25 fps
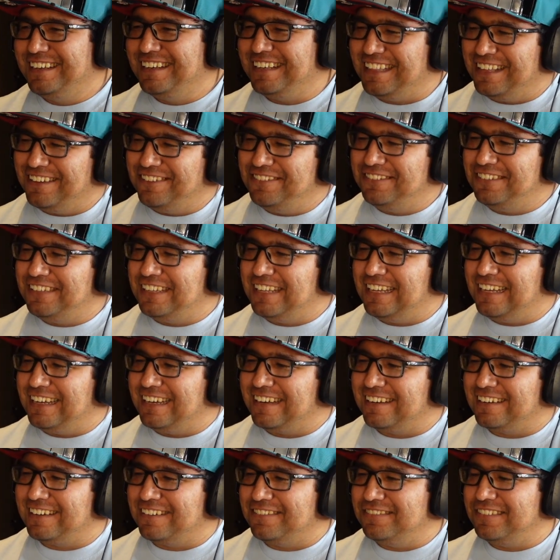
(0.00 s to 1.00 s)
And I was
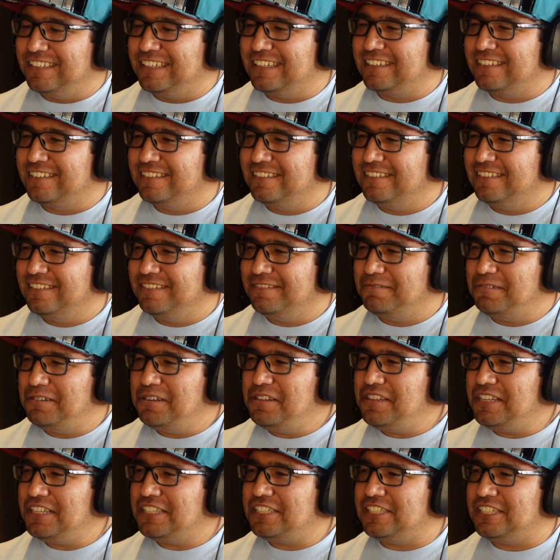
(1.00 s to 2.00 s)
like, what are
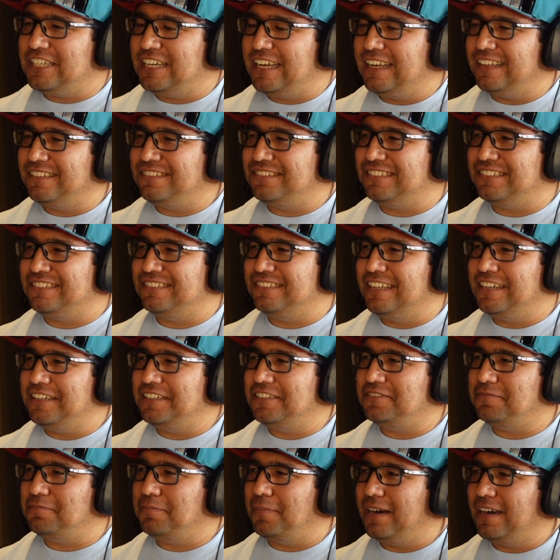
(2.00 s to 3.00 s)
the chances that
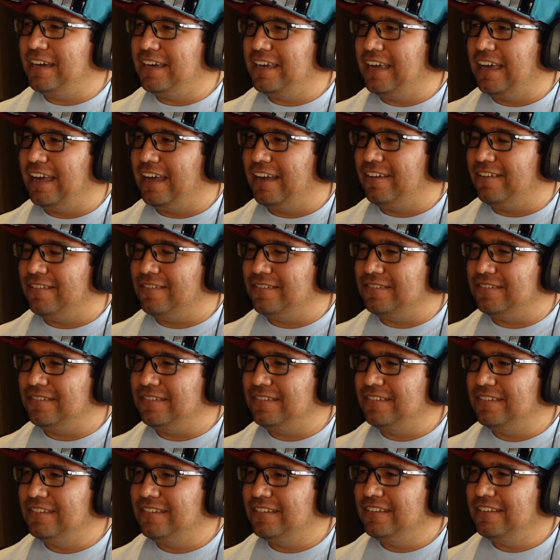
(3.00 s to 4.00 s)
it's my house?
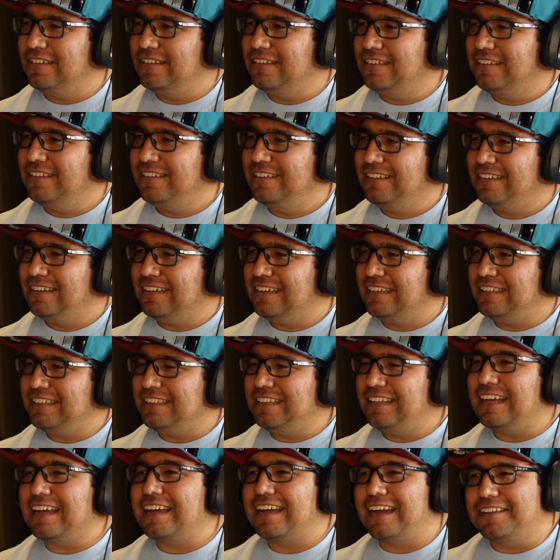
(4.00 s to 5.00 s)
And
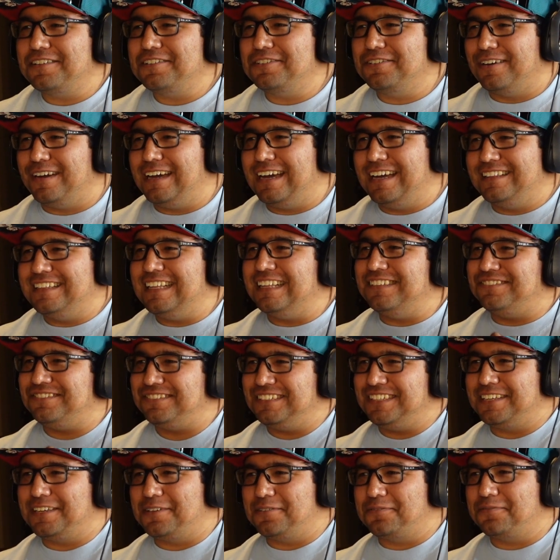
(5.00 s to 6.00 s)
then, like, you know, I had that
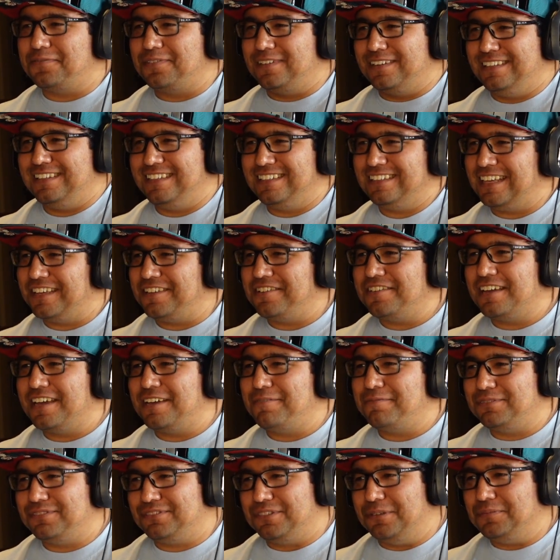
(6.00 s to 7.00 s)
sinking feeling that you
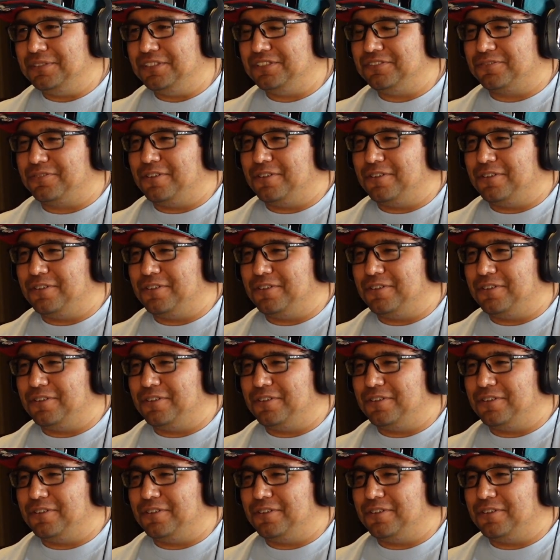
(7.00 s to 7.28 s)
get when something's